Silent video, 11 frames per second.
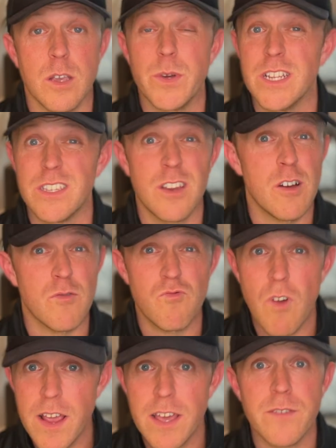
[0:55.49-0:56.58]
we're gonna start
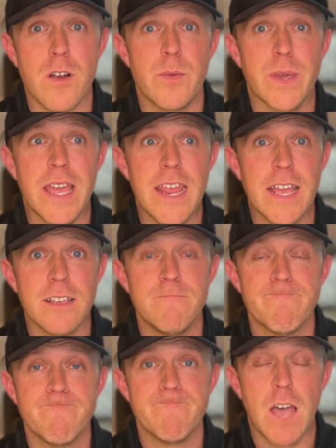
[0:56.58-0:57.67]
right at the very beginning,
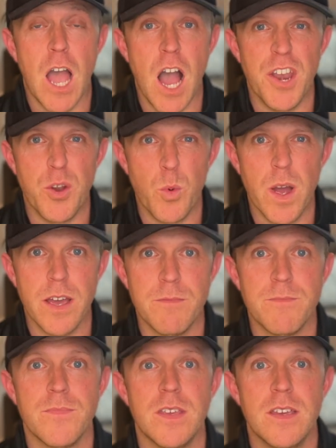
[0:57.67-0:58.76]
underwear.
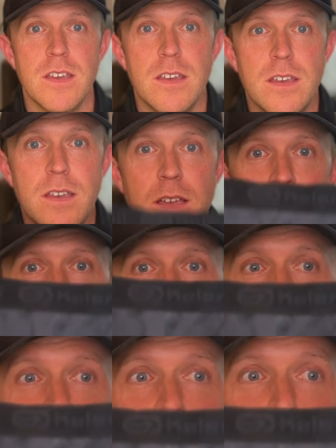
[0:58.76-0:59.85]
I'm
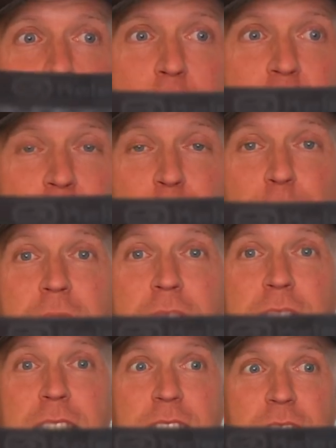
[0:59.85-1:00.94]
going to be wearing
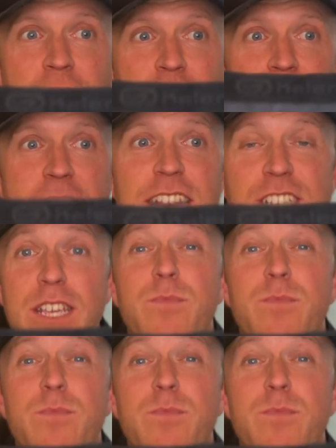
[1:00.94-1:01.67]
the Kalenji